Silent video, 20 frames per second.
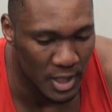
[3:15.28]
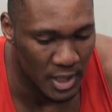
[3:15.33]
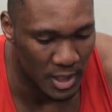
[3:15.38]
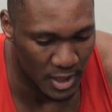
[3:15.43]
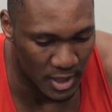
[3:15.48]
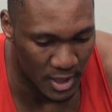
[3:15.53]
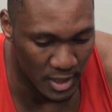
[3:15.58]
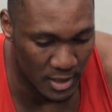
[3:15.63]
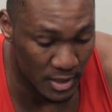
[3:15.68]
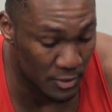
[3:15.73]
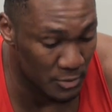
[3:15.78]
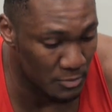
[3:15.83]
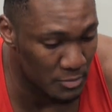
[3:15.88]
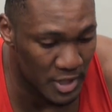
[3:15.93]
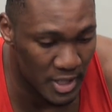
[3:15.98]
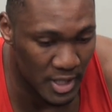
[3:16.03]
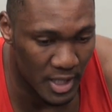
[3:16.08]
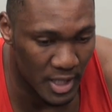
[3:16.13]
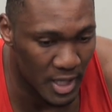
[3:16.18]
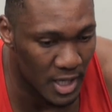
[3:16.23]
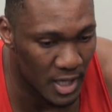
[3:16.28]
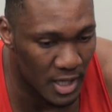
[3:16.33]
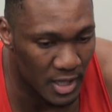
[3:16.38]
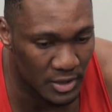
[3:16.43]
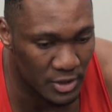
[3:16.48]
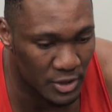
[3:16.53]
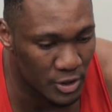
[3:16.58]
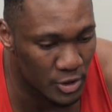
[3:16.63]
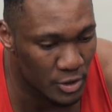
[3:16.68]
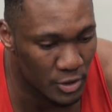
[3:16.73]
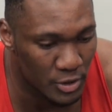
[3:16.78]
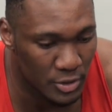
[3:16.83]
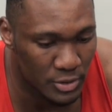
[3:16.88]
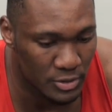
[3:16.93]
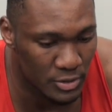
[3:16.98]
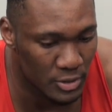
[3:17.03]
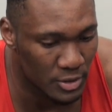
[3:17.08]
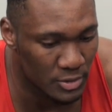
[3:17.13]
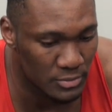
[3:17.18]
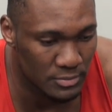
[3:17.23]
And I think me and Ant and Daryl,
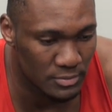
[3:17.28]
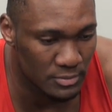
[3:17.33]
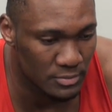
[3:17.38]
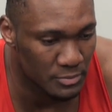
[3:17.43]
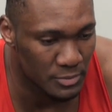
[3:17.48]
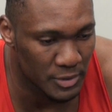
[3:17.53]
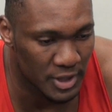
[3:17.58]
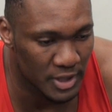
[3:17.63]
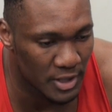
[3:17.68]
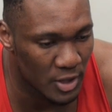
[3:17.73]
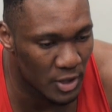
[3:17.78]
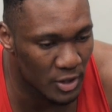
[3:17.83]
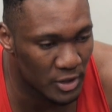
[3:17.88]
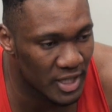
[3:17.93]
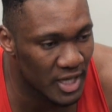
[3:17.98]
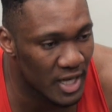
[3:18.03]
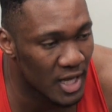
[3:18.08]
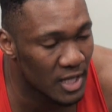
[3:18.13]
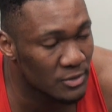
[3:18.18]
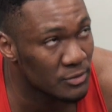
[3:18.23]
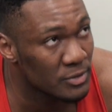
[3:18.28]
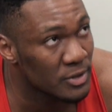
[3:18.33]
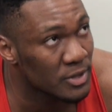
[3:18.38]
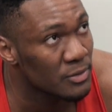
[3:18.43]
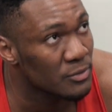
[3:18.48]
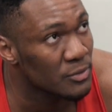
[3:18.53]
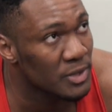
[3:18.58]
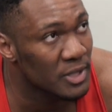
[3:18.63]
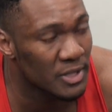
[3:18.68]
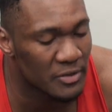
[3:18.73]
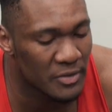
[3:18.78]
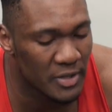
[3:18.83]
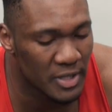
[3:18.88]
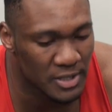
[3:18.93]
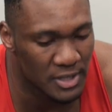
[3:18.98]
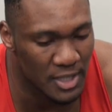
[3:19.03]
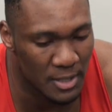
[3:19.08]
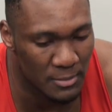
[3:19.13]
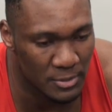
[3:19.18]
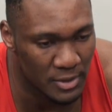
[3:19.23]
you know, being the older guys, we did a great
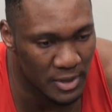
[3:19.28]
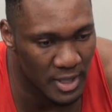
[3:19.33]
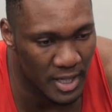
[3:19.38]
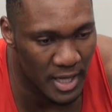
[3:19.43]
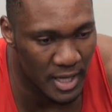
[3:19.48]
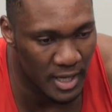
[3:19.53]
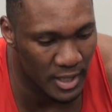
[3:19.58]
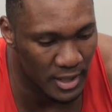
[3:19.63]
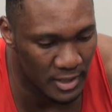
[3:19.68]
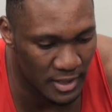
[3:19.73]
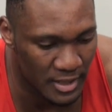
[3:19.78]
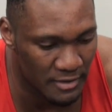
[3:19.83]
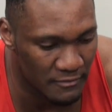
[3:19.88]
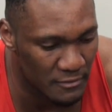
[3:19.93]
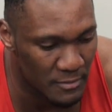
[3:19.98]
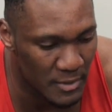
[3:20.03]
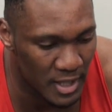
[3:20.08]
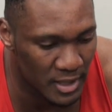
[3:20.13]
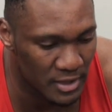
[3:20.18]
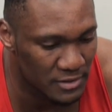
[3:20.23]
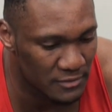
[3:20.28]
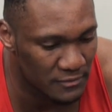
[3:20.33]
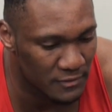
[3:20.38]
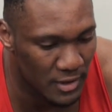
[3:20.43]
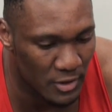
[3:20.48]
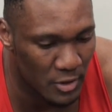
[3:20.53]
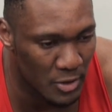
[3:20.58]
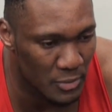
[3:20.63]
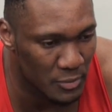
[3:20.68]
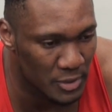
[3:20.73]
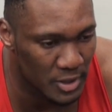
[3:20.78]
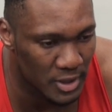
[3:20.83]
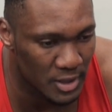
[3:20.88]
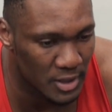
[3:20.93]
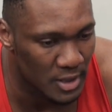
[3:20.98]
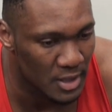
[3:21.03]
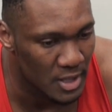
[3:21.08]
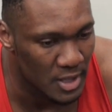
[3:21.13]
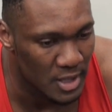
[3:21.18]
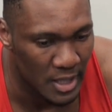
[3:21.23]
job on that, and everybody just followed up with it.
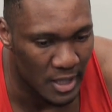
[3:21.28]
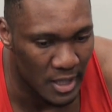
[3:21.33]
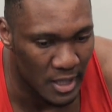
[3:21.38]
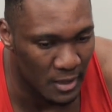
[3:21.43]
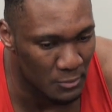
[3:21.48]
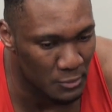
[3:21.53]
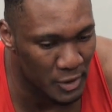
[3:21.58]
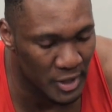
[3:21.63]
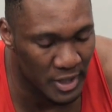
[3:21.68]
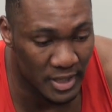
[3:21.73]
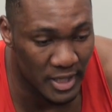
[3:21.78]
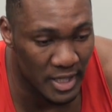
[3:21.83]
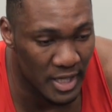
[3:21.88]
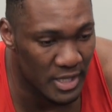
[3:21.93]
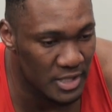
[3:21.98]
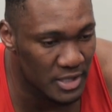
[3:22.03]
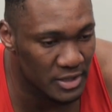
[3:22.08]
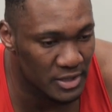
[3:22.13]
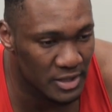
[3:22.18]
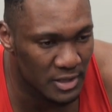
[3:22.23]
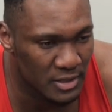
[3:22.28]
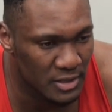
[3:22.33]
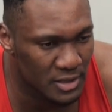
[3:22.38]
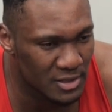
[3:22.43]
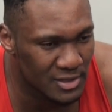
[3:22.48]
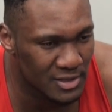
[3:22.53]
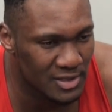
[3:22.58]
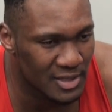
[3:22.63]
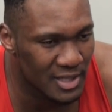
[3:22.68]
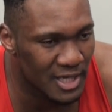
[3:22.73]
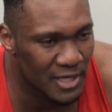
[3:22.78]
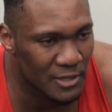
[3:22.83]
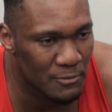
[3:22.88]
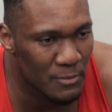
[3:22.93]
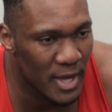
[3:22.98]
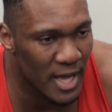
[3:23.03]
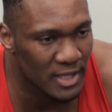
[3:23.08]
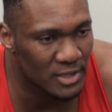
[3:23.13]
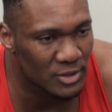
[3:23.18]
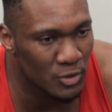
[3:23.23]
I'm bringing the energy and just getting
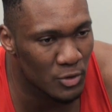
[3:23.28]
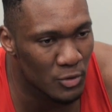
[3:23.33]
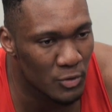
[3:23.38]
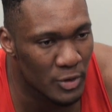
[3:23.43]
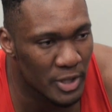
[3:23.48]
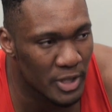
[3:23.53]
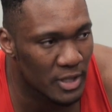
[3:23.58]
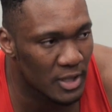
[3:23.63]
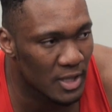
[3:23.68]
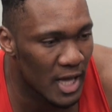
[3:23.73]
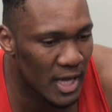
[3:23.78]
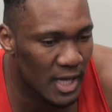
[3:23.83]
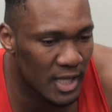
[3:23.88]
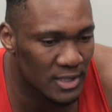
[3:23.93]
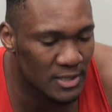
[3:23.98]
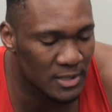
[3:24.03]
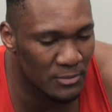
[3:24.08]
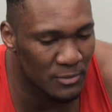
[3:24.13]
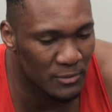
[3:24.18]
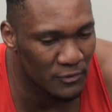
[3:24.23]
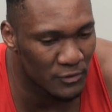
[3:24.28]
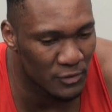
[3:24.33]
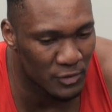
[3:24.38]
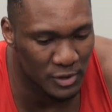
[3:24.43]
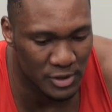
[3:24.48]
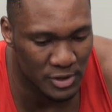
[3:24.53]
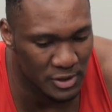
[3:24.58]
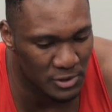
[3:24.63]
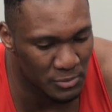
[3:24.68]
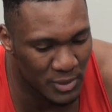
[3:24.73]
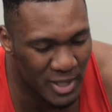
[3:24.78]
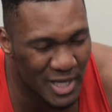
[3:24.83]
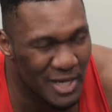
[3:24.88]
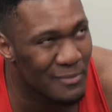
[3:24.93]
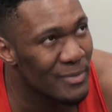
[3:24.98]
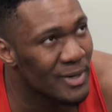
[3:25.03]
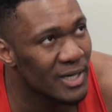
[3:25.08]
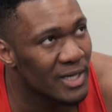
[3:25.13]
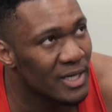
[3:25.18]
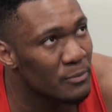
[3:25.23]
back to who we are, like I said before, just
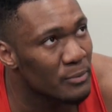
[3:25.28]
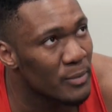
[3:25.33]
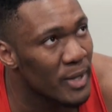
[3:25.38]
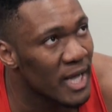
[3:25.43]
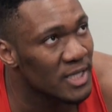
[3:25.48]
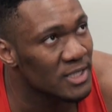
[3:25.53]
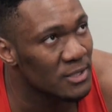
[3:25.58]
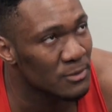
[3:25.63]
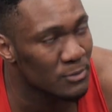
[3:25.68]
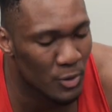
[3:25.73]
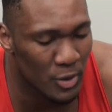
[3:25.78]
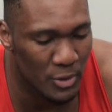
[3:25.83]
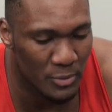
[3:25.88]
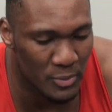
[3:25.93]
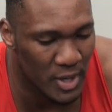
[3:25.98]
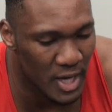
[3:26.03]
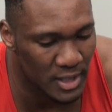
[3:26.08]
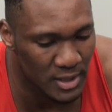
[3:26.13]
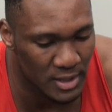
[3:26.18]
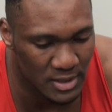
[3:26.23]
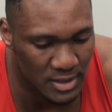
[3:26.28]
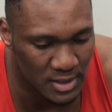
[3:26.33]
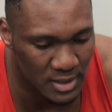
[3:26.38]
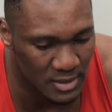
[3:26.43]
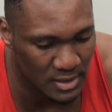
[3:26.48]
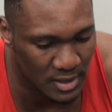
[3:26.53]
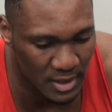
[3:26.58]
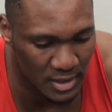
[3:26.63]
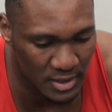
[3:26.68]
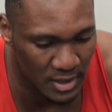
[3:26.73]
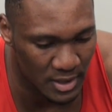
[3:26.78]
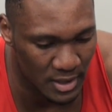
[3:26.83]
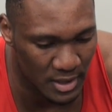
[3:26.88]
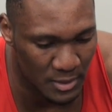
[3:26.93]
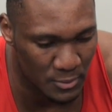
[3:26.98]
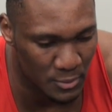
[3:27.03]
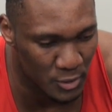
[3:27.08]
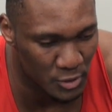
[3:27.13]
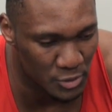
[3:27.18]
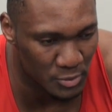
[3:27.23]
playing Maryland basketball at practice and
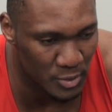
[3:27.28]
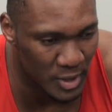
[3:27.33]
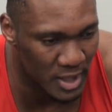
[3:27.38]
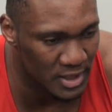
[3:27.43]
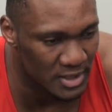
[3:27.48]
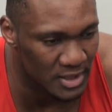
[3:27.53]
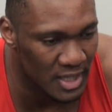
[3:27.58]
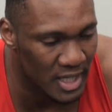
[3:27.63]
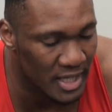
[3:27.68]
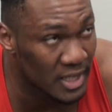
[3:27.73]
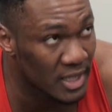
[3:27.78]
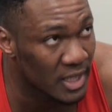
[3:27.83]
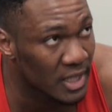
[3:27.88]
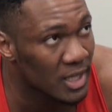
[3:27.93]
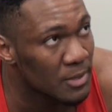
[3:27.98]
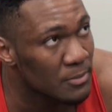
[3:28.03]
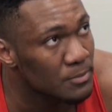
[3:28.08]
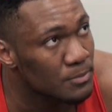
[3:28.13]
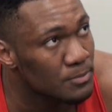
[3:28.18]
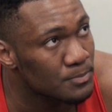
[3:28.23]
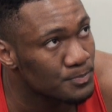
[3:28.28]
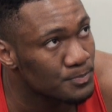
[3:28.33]
approach practice like a game.